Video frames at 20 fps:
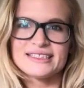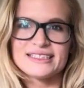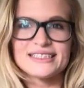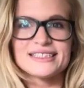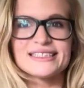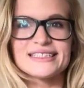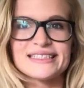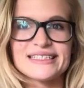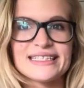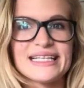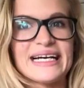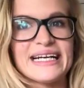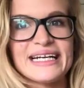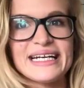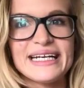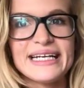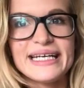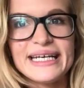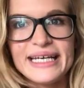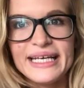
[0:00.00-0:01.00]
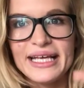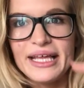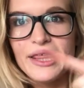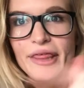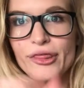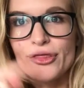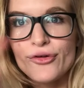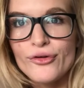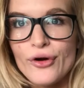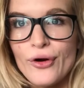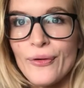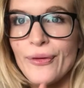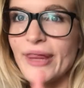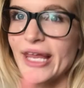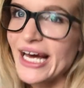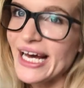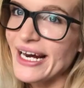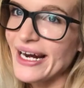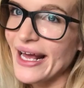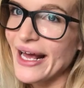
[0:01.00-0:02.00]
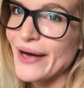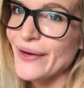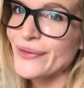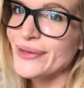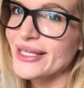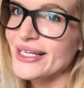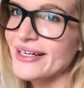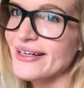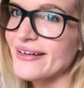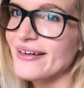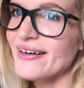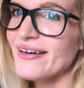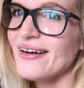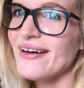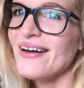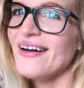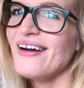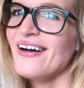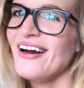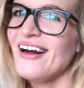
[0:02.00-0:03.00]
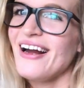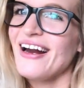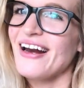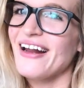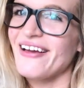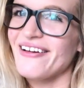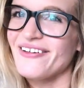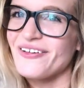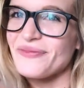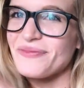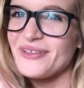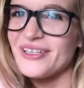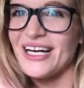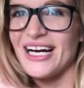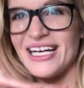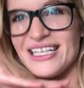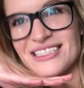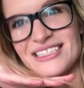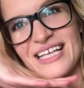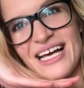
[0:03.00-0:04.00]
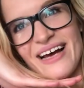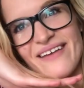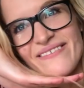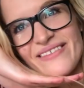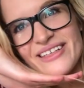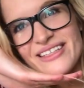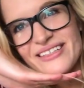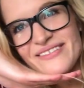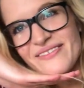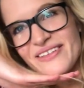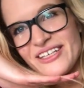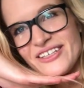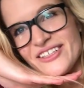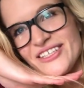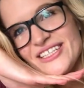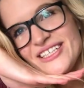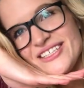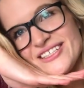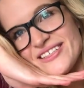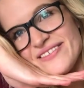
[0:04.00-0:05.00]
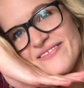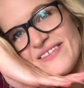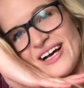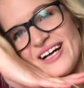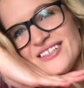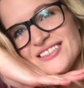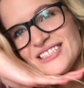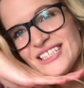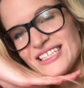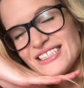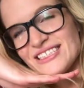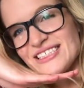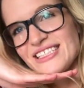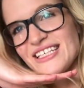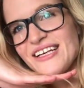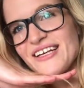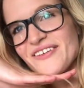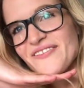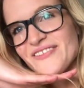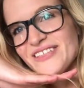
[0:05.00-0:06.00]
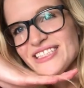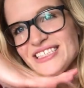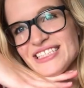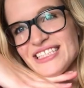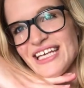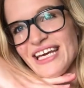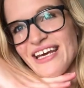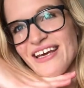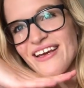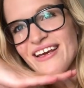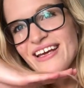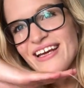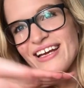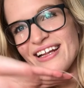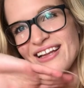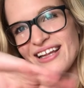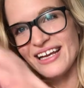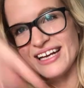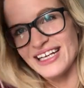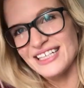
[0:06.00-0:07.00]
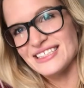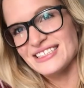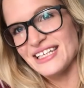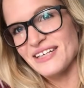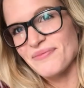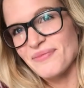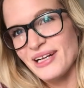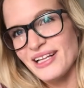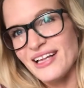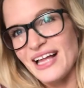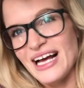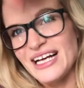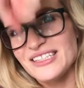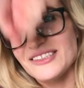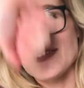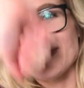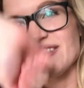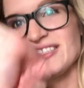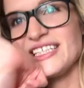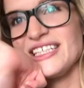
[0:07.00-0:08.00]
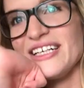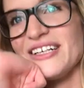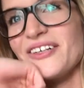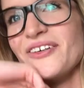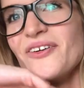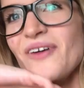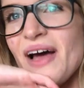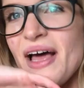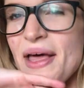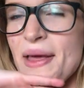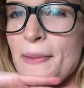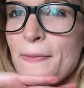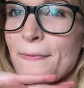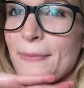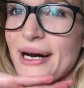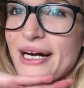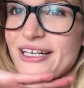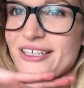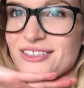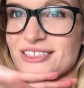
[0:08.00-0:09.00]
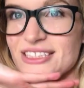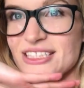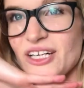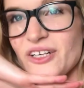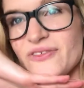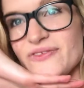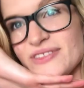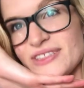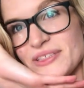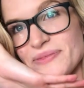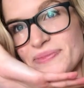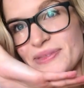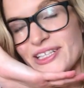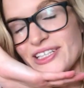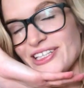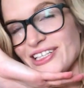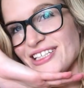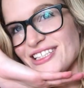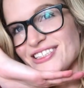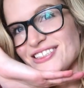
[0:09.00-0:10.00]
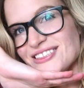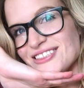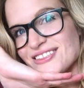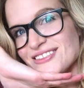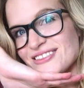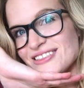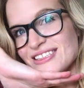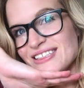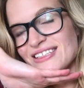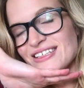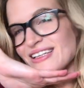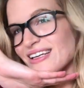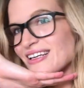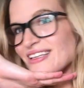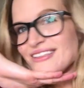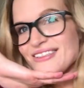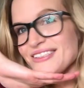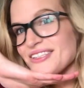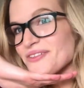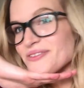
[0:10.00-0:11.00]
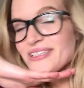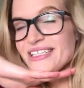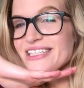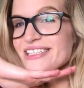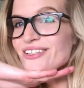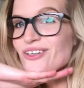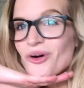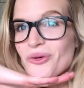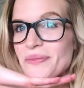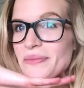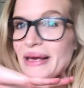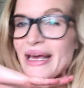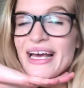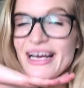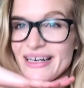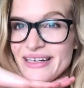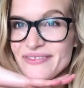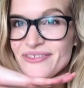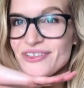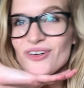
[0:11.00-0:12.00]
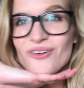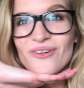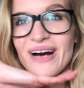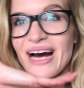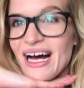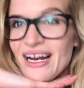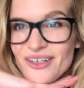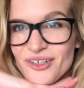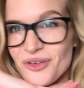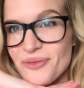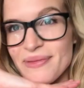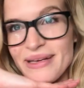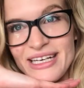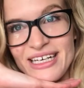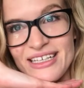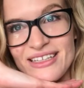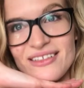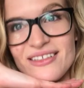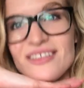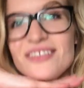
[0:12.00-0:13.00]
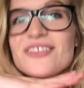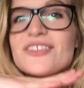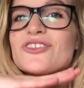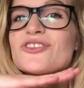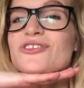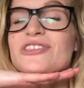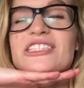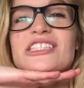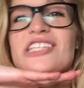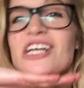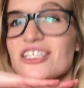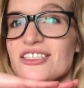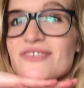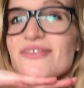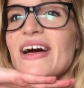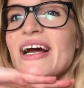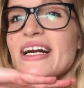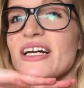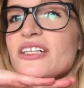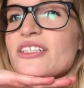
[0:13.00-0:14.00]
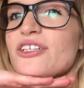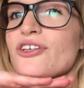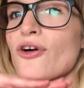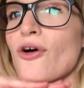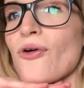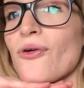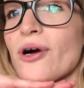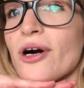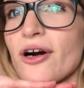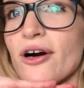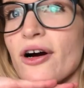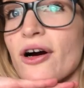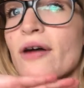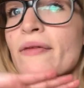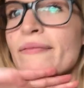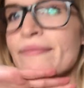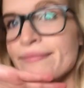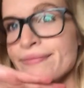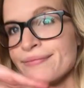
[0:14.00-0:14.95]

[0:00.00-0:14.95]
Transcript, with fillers: just thought I'd throw that out there. And I hope you guys have a very good Valentine's Day on Wednesday. Like I said in my last video, buy yourself some goodies. You don't need no man don't got no man. You're doing just fine on your own, girl.